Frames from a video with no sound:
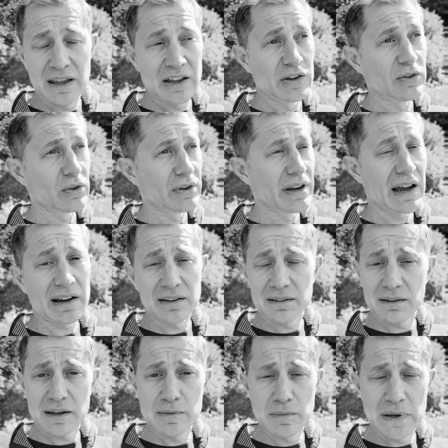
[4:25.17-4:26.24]
in your next
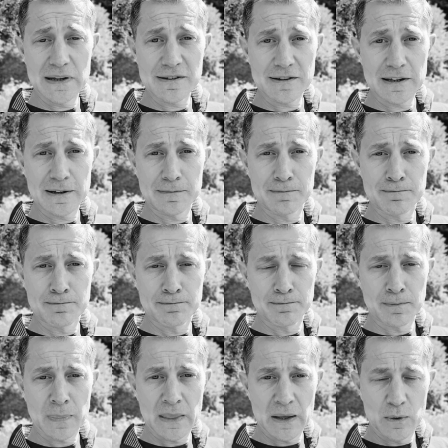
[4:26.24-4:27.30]
team meeting,
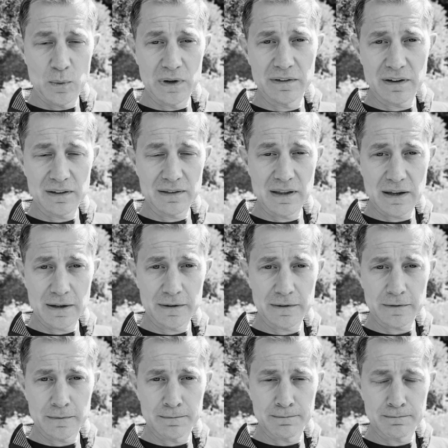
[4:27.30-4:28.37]
which is this: